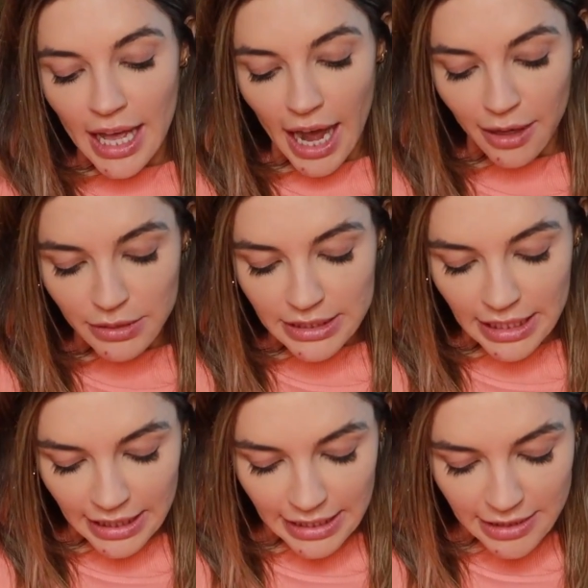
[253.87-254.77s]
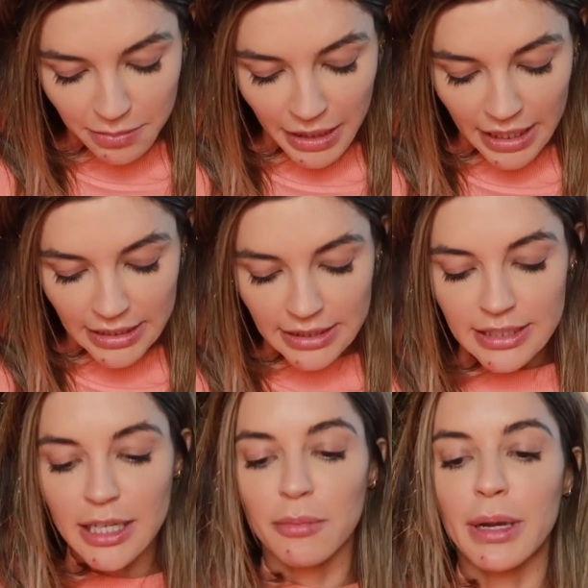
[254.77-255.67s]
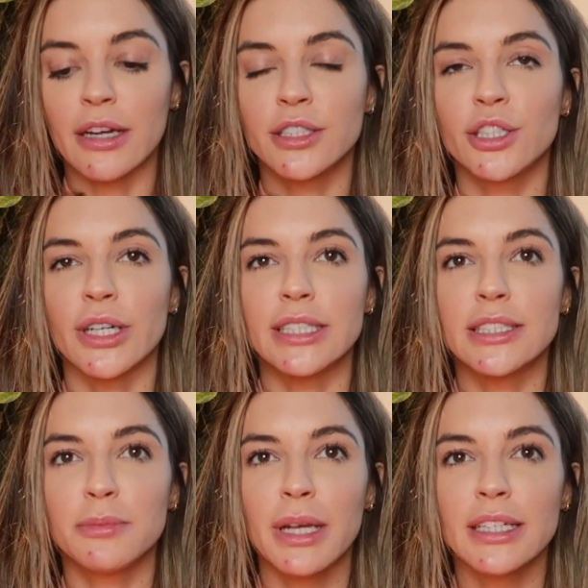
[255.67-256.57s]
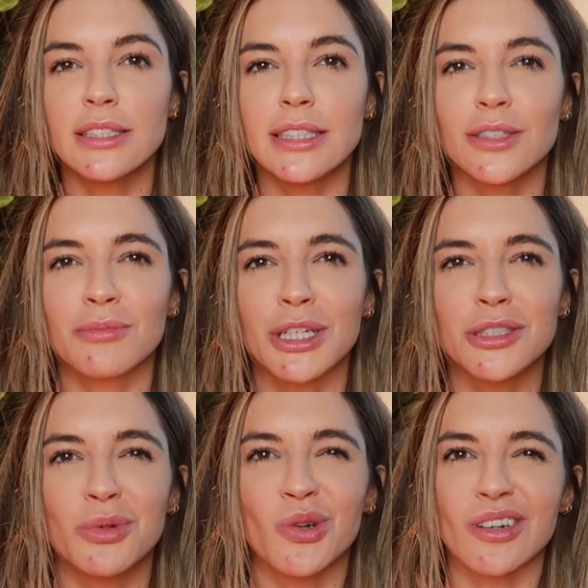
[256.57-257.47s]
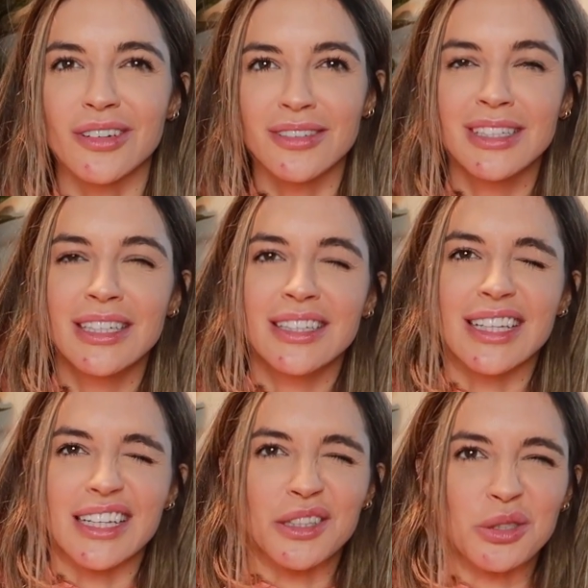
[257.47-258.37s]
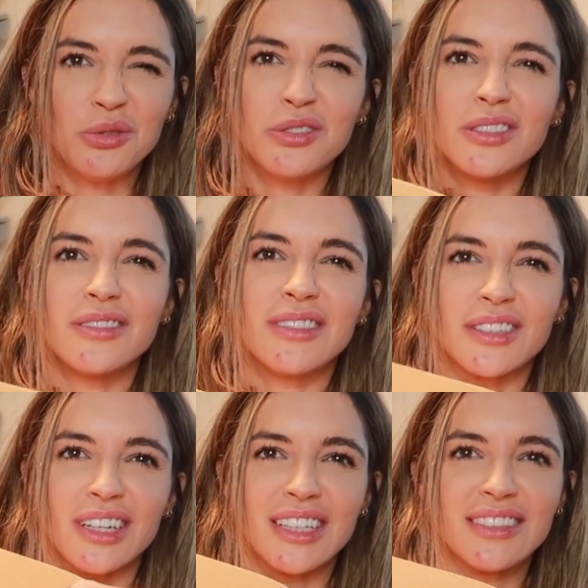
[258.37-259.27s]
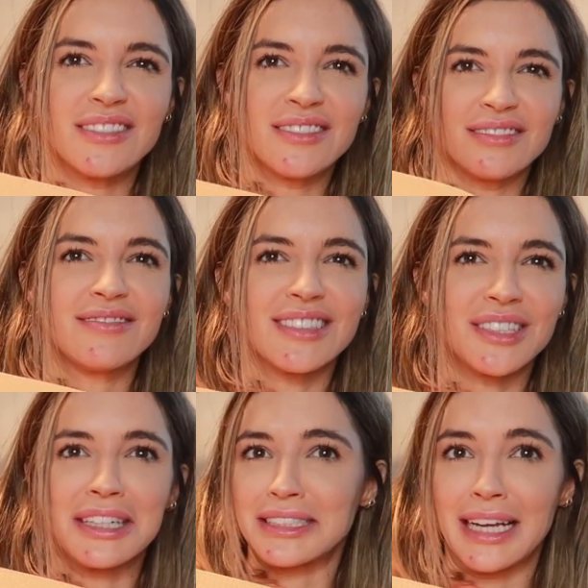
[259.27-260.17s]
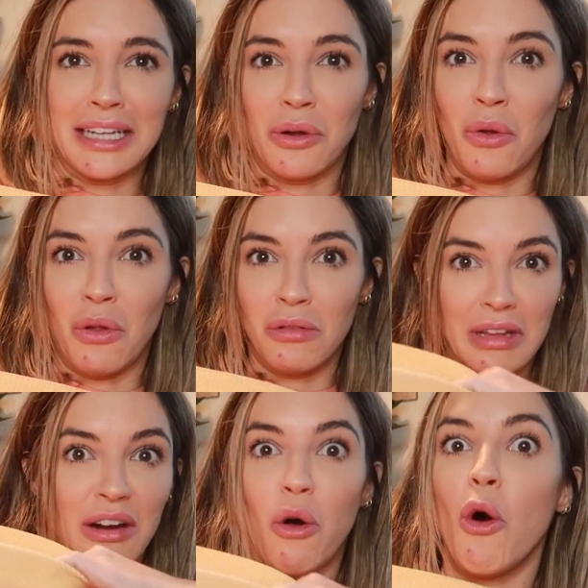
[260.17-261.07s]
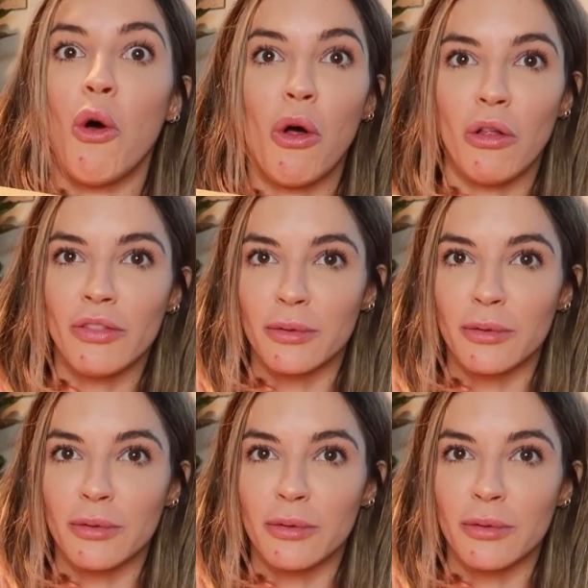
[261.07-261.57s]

I would say these bands compared to Grace's bands, these are much more like loose. They're not as tight at all.